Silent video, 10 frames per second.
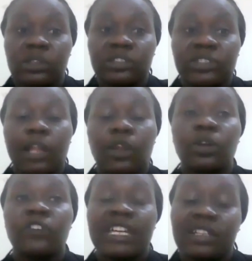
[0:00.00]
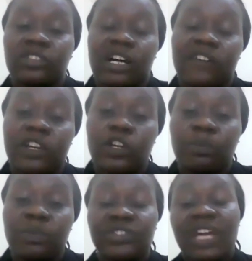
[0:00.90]
because a lot of kids are very
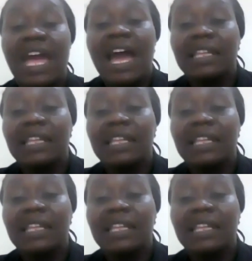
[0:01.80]
obese.